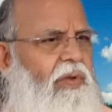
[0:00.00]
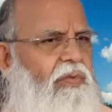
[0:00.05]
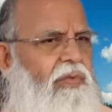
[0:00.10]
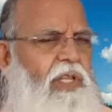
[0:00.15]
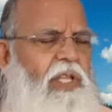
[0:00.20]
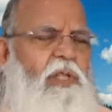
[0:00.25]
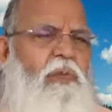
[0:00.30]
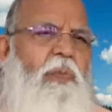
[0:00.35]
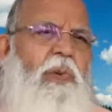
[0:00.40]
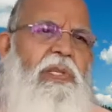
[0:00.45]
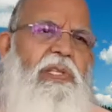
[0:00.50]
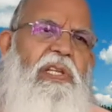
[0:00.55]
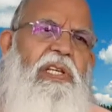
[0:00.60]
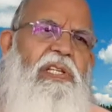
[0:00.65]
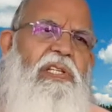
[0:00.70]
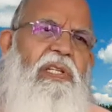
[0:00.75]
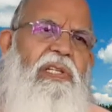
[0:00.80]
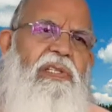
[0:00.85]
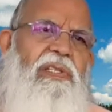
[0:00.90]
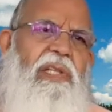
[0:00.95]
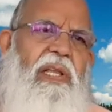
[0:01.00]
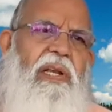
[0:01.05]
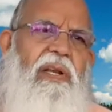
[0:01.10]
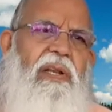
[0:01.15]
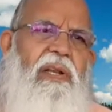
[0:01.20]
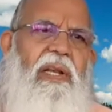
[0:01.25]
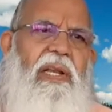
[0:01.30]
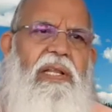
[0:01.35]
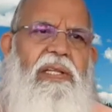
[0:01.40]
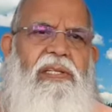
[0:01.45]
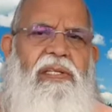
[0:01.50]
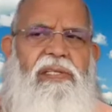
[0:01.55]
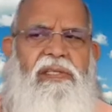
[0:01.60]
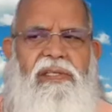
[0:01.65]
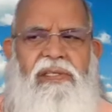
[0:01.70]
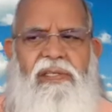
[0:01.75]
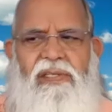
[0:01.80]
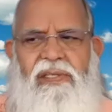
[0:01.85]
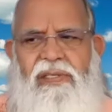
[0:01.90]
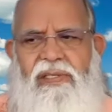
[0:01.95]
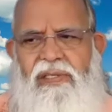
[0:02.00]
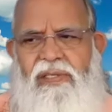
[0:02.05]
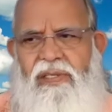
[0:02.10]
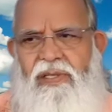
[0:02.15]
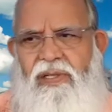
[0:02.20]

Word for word: these possessions and relations.